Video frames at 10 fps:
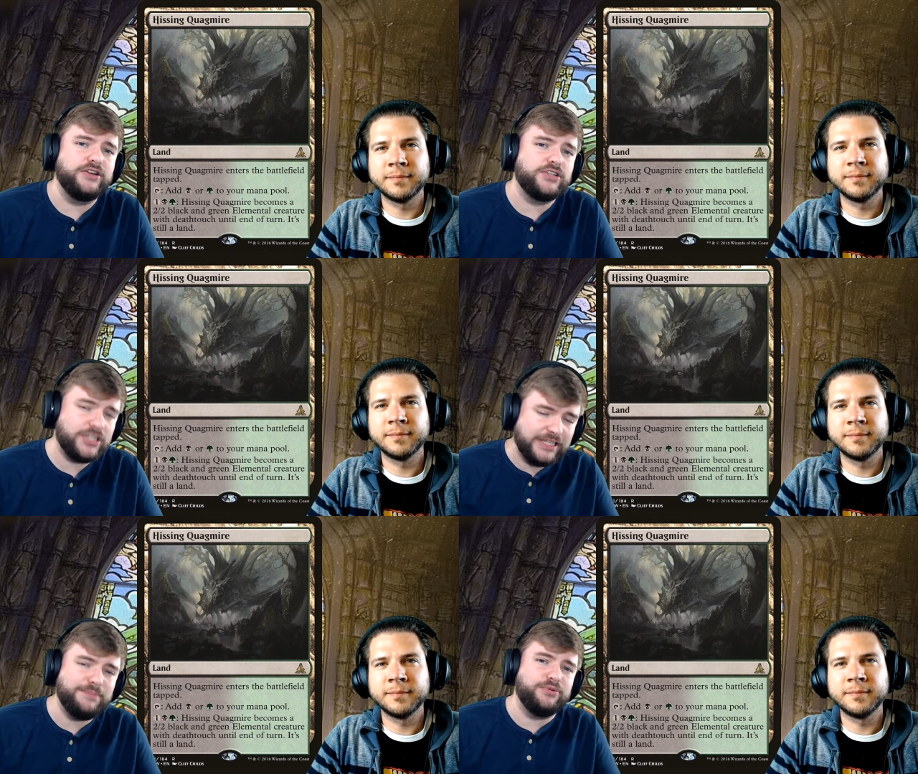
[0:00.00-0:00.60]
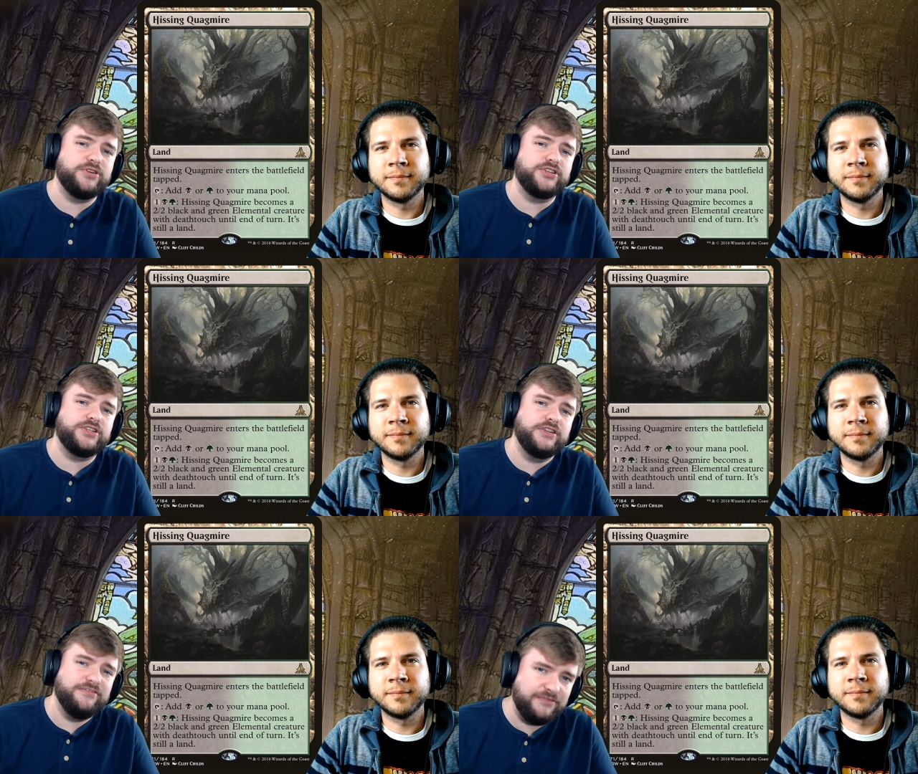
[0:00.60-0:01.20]

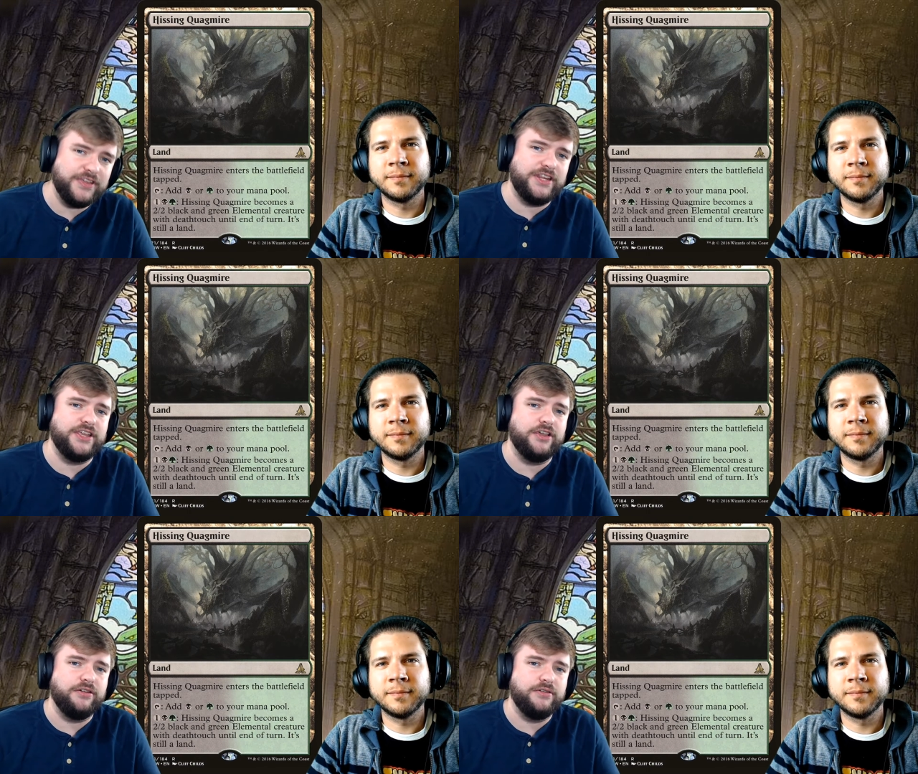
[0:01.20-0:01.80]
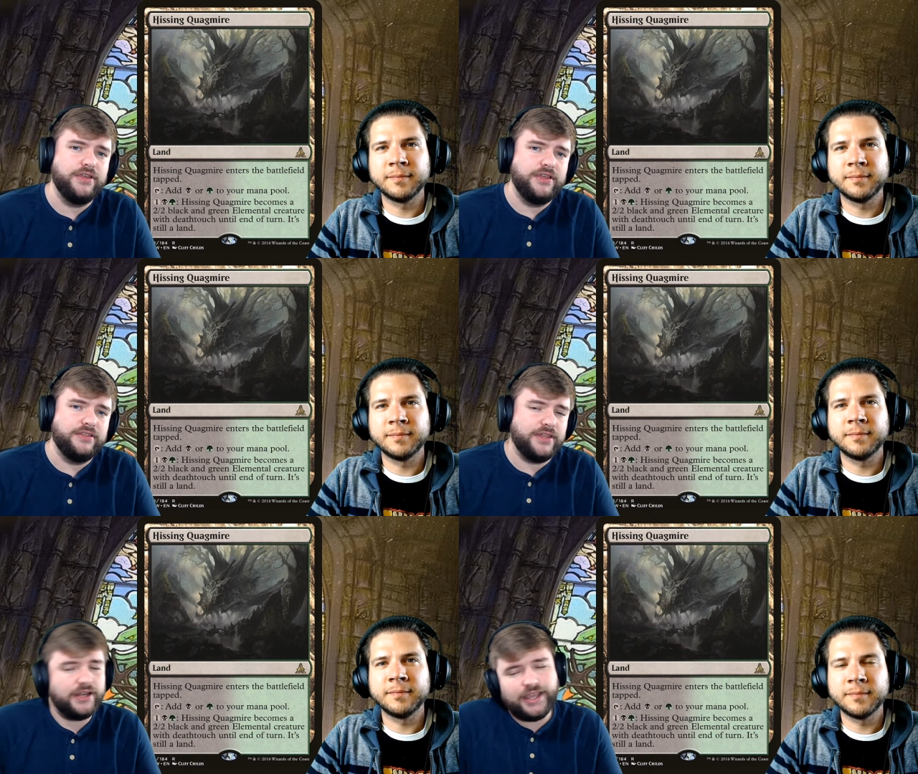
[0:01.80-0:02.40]
Speaker 1: Sleepers video
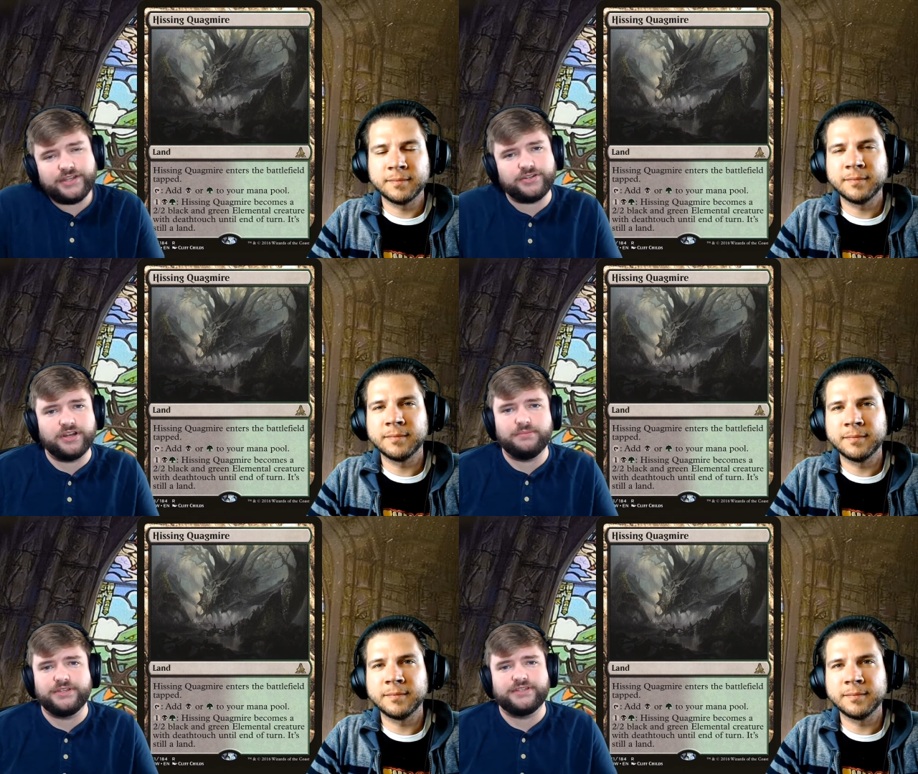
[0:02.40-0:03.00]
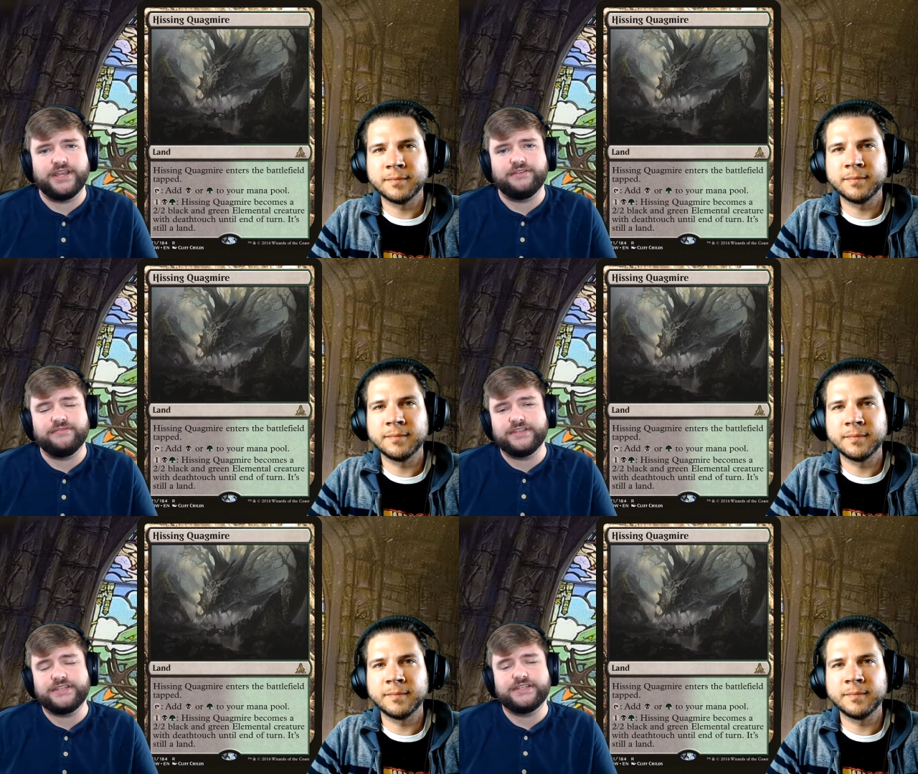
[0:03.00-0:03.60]
that lands are going to be safe.
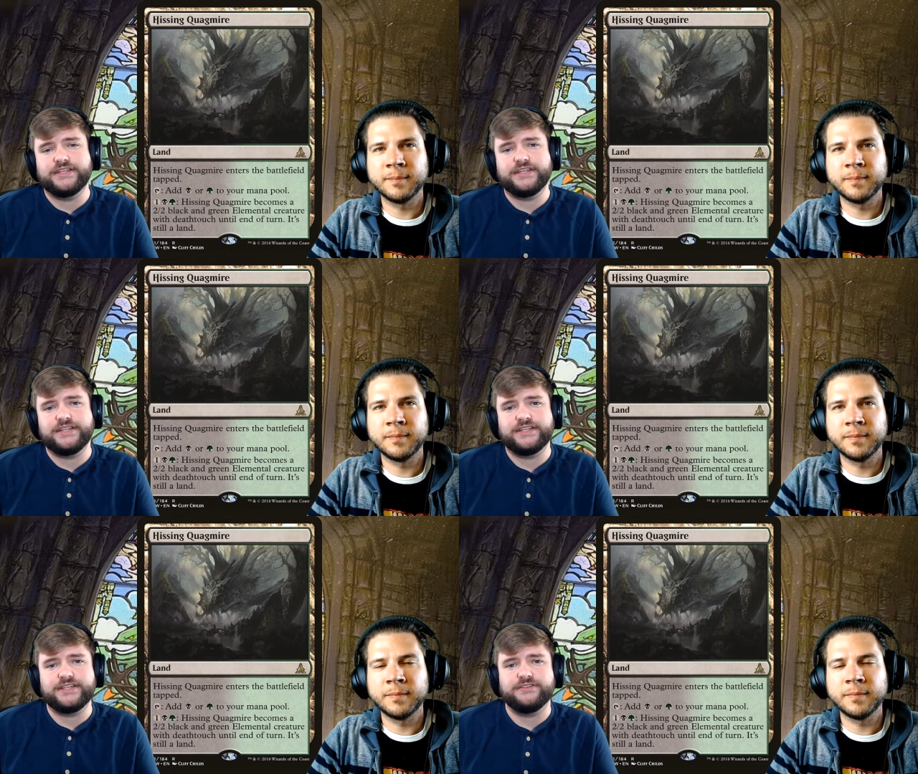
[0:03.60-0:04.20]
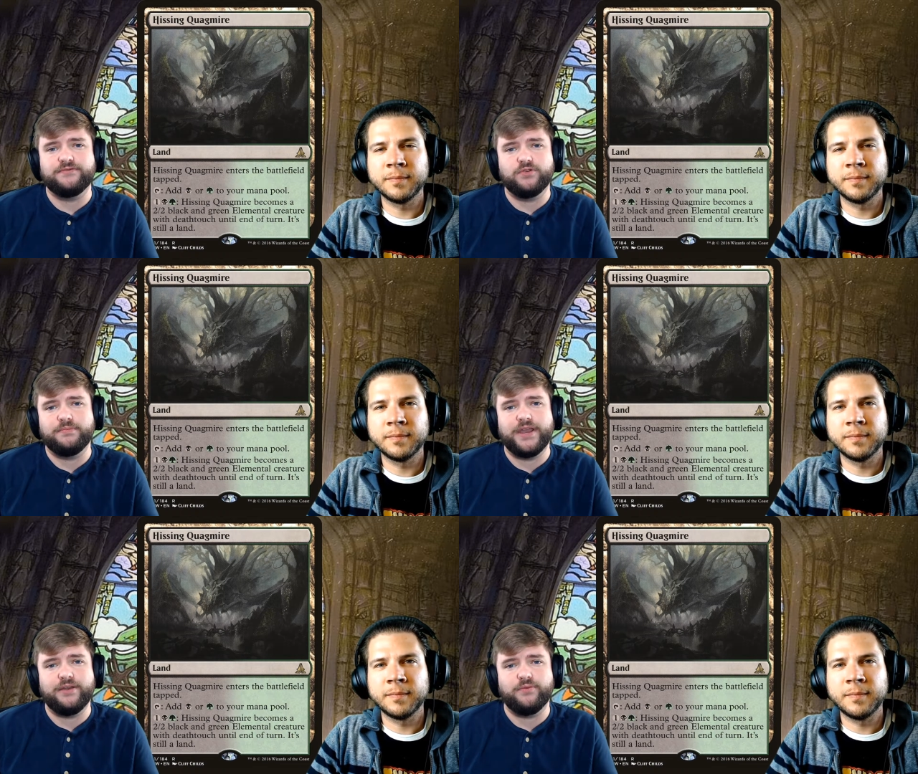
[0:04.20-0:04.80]
This is a
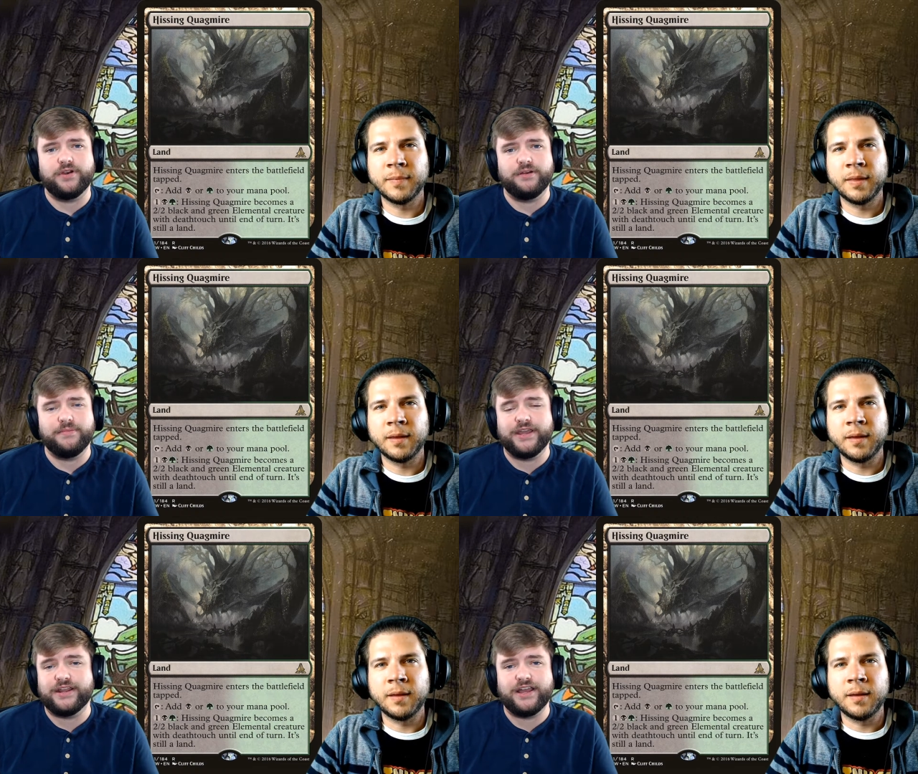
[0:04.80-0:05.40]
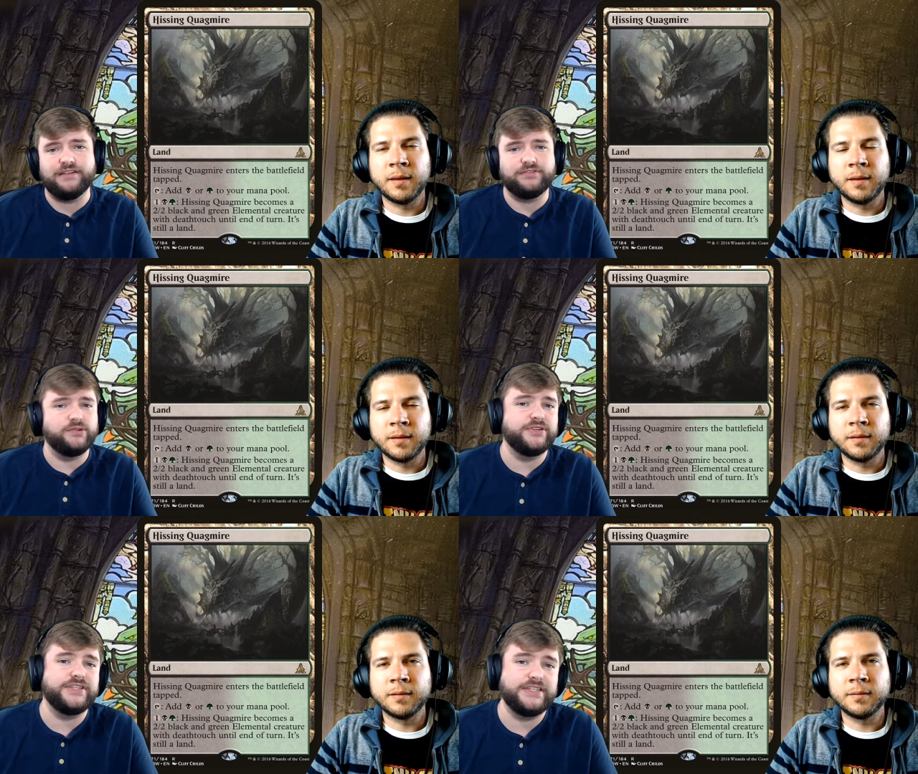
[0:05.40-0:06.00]
format where Mana
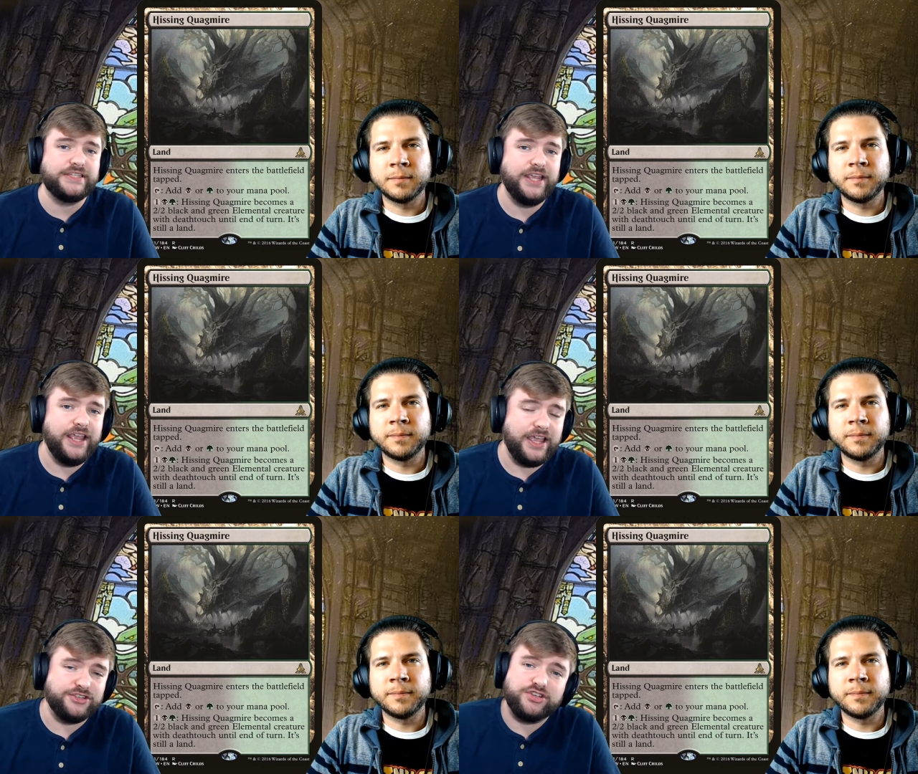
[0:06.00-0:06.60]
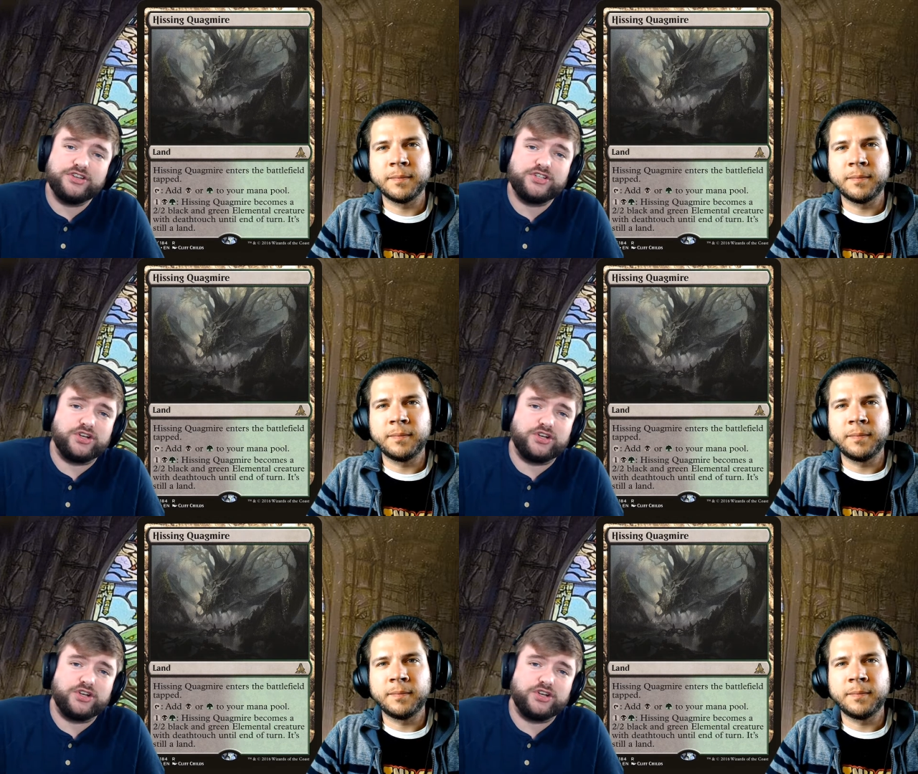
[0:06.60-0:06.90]
Confluence is as good as you're